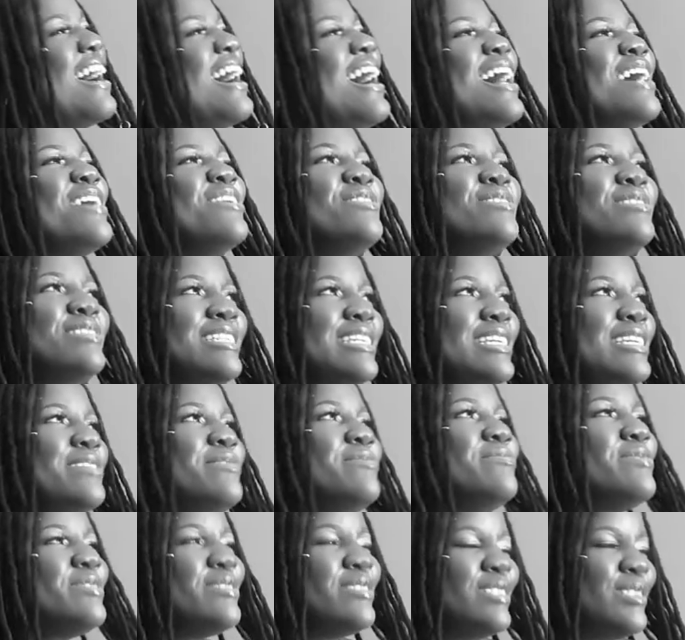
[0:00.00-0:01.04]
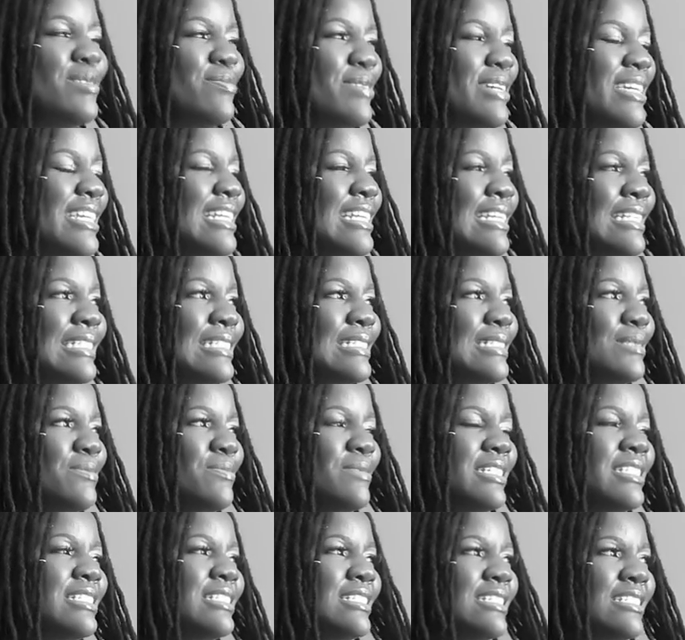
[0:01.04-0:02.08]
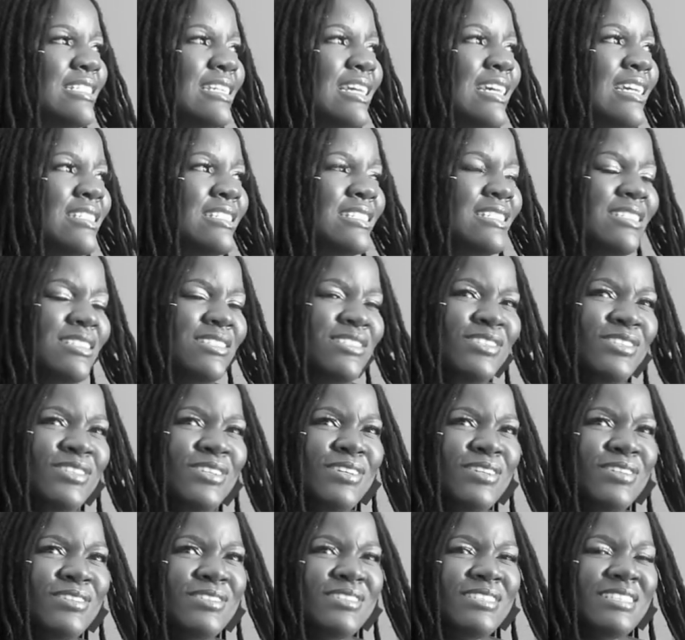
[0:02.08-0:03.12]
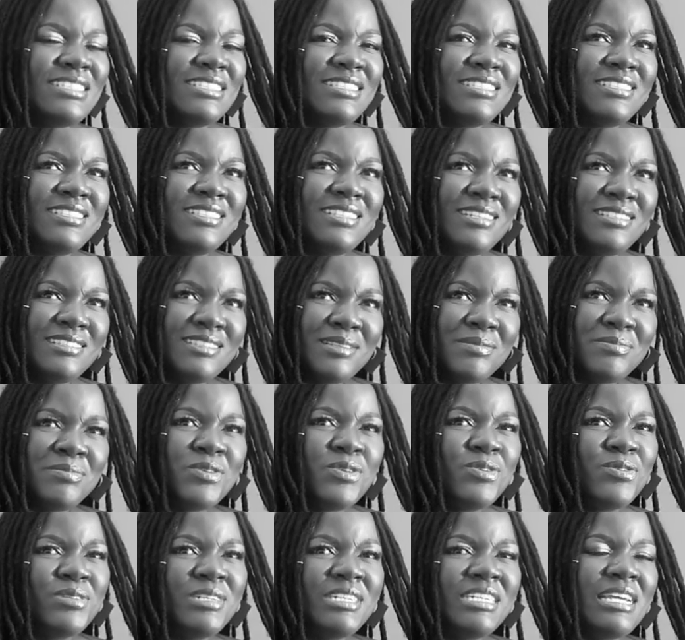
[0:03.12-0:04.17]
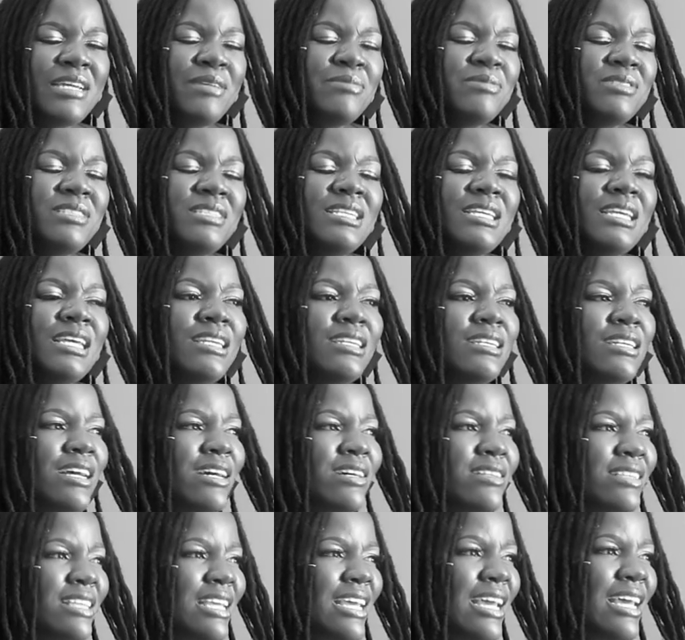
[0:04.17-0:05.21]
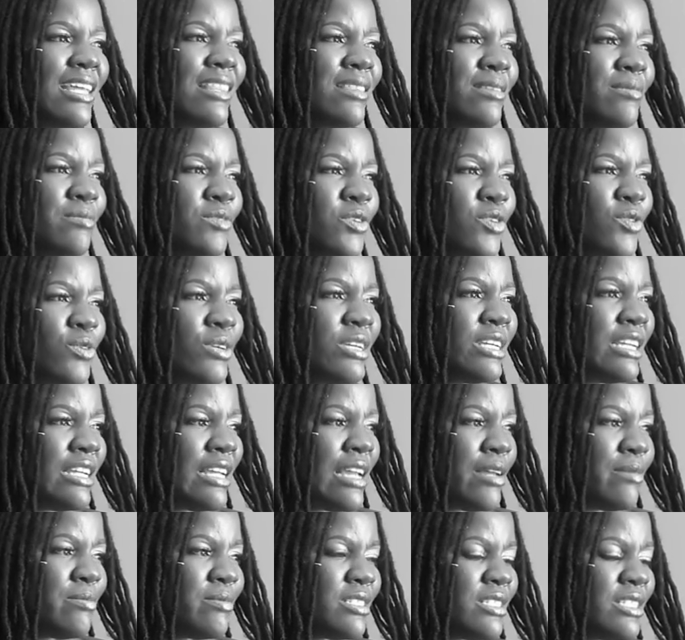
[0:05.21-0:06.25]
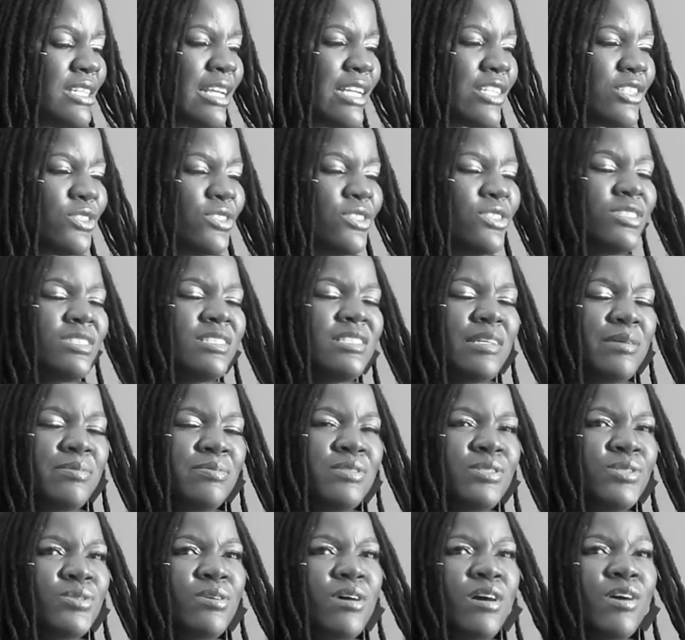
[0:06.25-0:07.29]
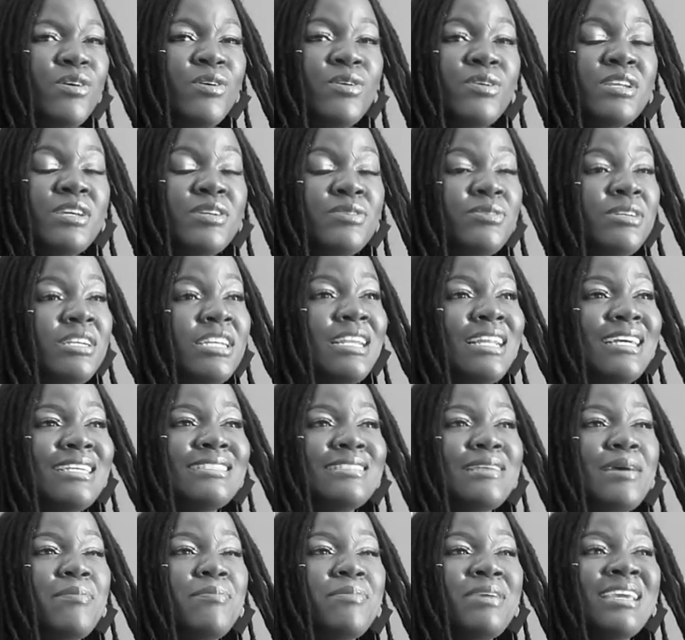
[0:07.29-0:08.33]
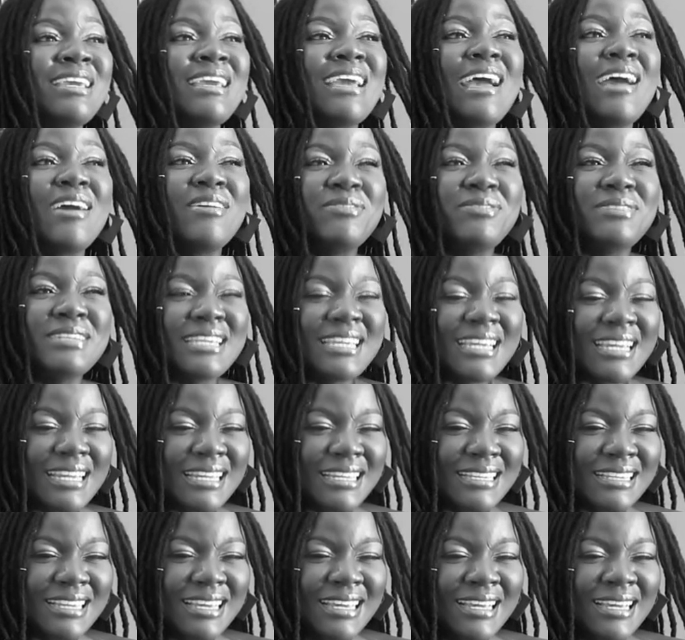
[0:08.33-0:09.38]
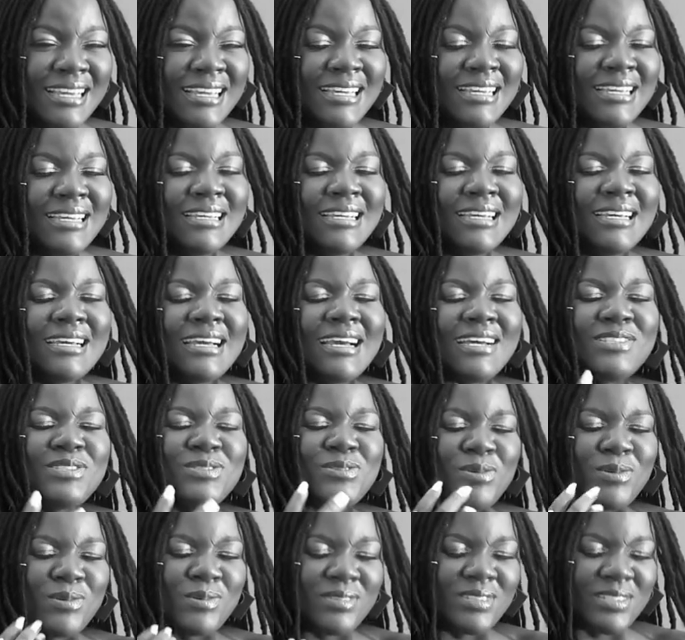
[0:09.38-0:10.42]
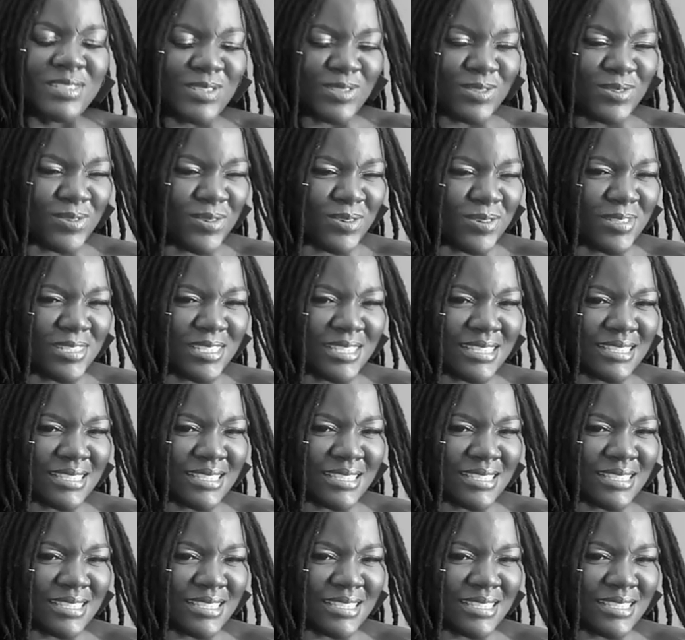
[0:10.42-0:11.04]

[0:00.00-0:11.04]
I will keep spreading this message. And, you know, just the more we're able to get it out there and the more we're able to actually just step into our own and realize that being African has all the source.